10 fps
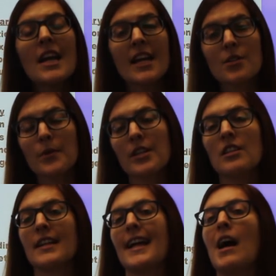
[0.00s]
Next, we're gonna
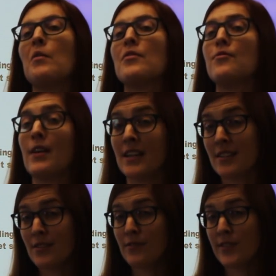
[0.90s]
look at how
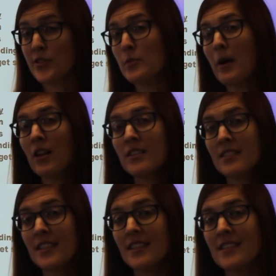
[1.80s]
effective fiscal
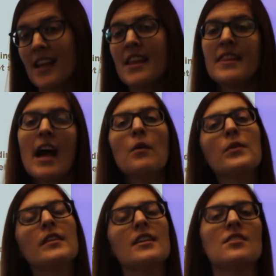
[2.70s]
policy is, and that
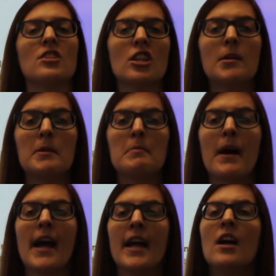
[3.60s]
really is determined
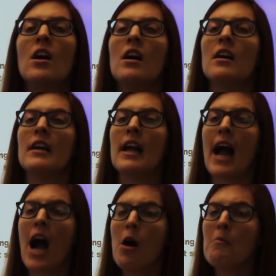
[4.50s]
by
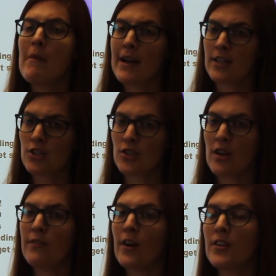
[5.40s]
how much
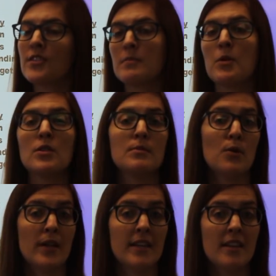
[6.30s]
of our
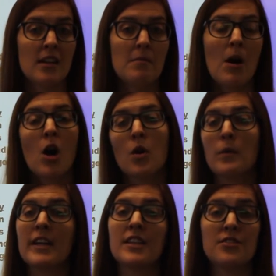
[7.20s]
disposable income are
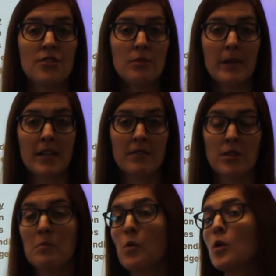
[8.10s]
we consuming?
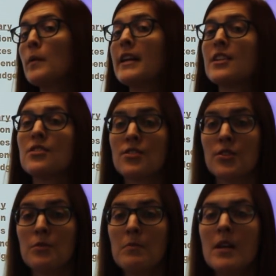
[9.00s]
The more we
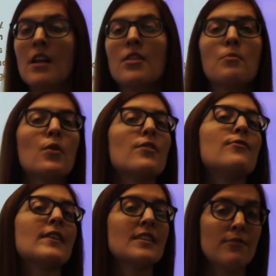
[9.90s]
consume, the more
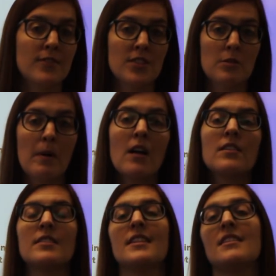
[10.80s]
effective fiscal
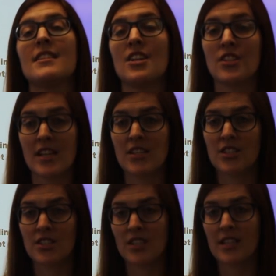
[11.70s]
policy is at
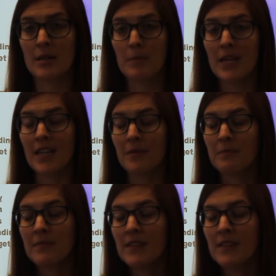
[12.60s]
changing GDP.